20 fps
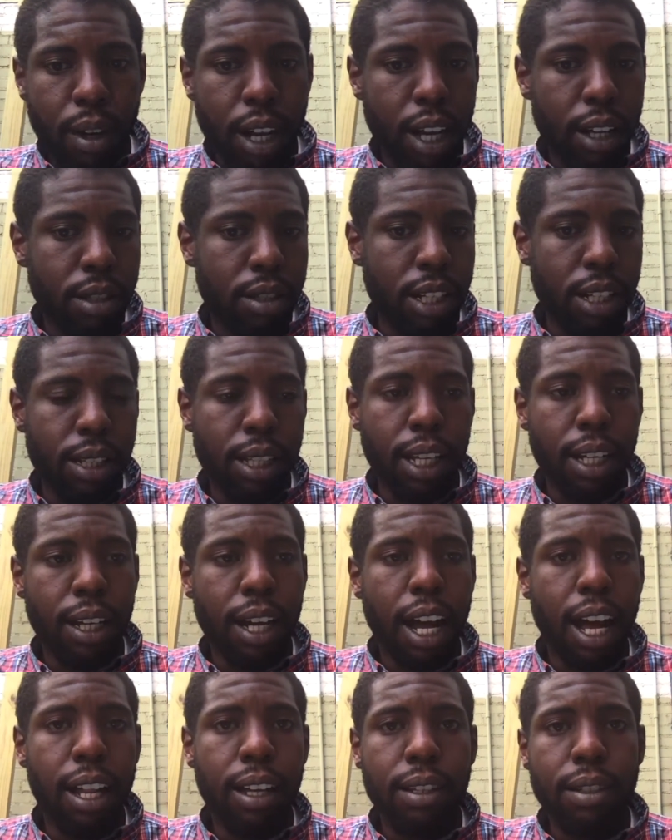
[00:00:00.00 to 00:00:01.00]
attended
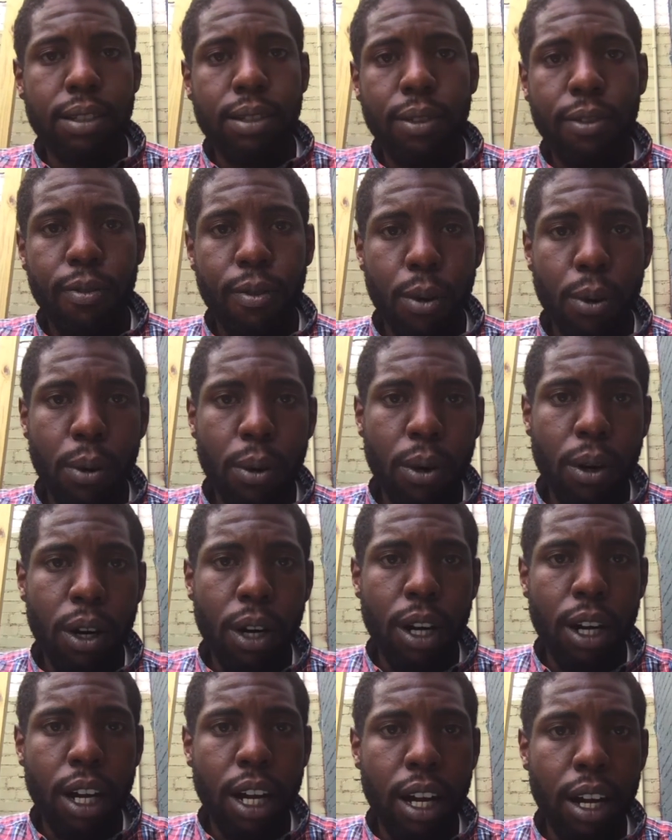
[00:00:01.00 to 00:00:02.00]
college
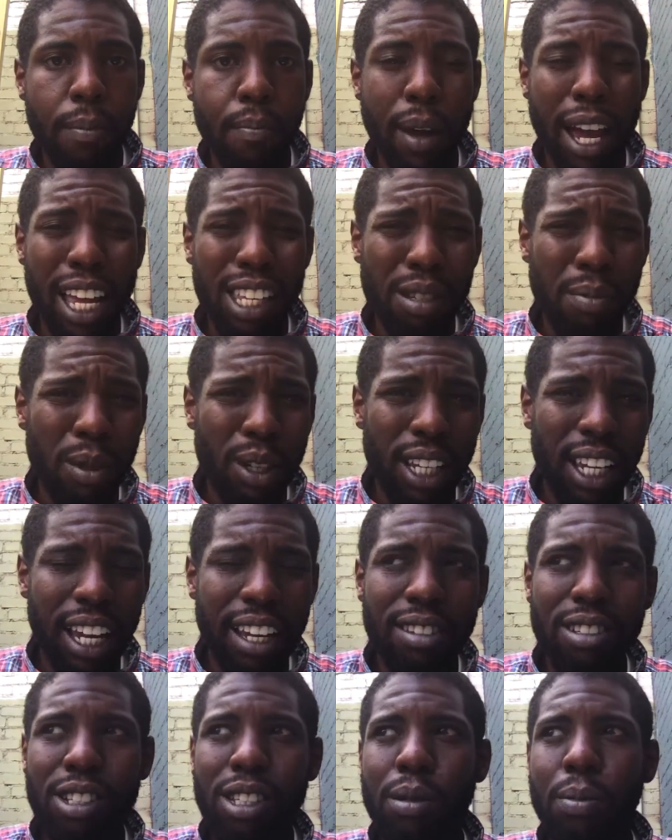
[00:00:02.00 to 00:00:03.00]
for mass
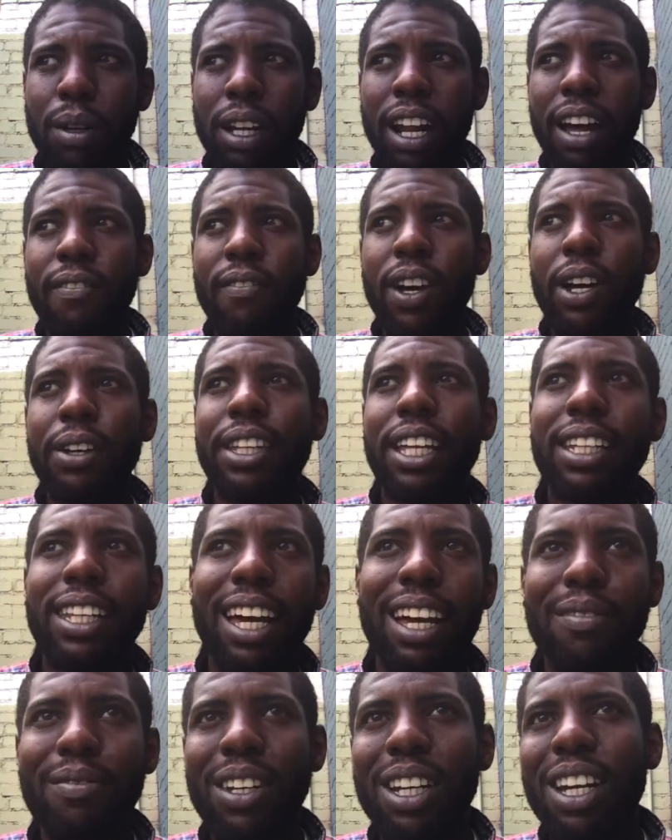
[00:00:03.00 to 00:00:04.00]
communications, but I felt that
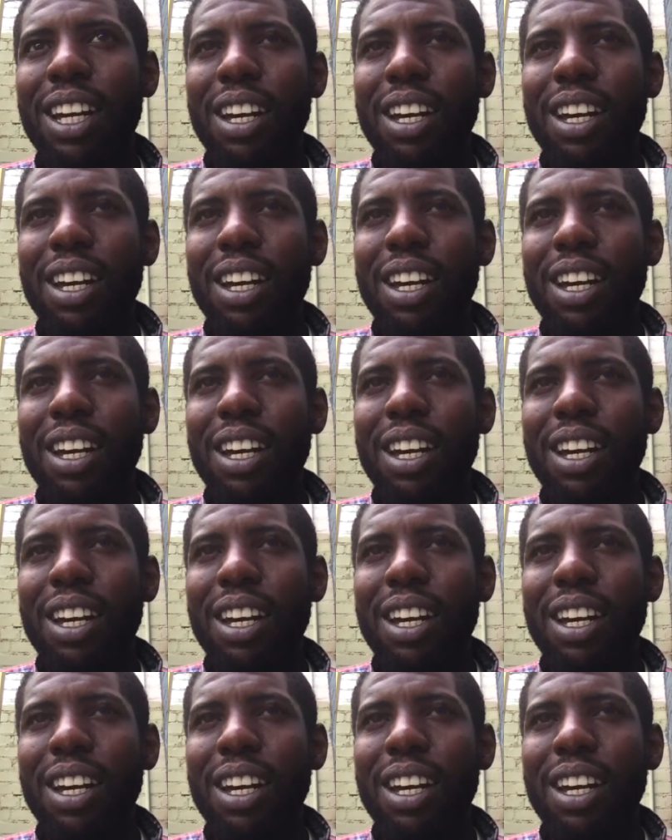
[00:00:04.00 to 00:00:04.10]
that,